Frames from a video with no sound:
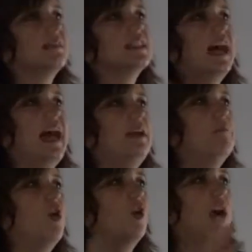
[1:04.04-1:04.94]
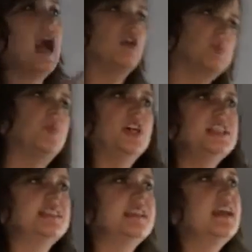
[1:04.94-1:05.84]
of time or
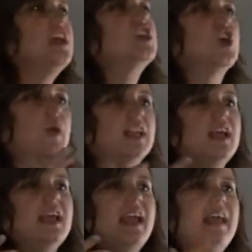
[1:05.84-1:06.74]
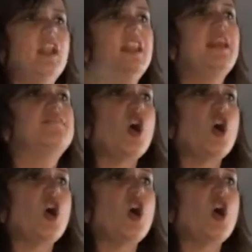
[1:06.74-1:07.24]
output. So it leaves